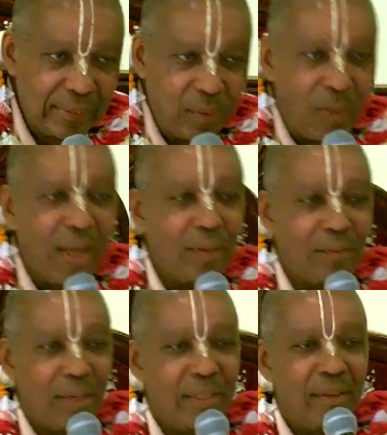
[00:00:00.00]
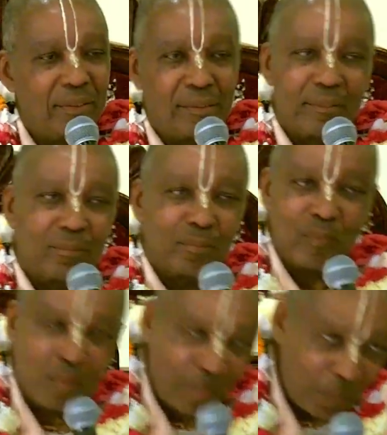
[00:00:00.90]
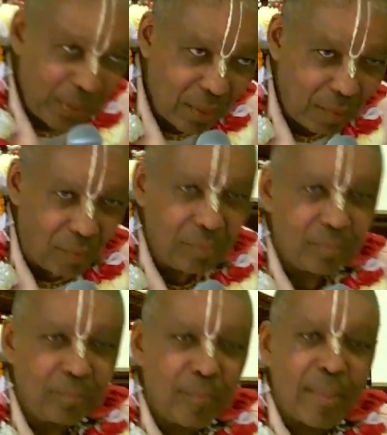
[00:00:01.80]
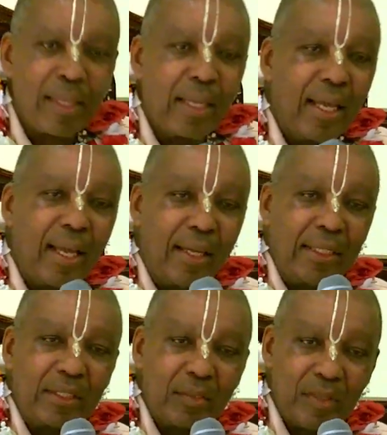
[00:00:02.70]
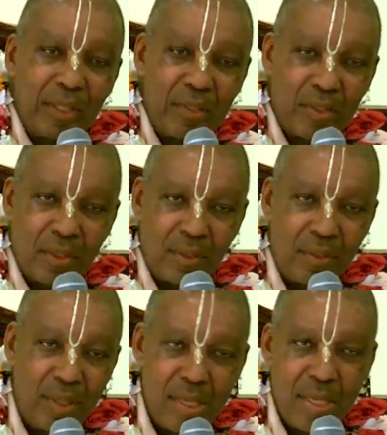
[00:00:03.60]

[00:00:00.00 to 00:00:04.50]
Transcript: Why not? But we know, in each of these